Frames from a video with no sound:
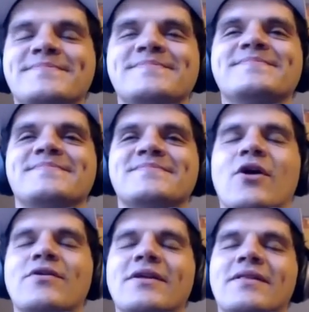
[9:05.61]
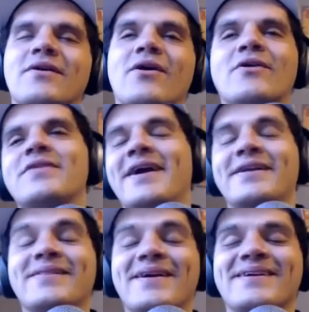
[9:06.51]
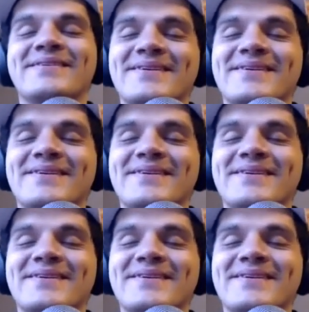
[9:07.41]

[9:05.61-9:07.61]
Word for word: Mm. Are they? Yeah. Are they kind of like?